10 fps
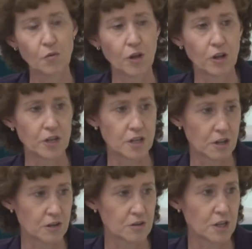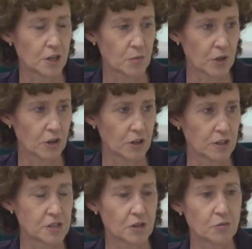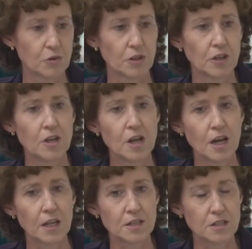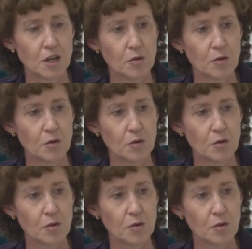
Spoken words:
while our economic colleagues are working at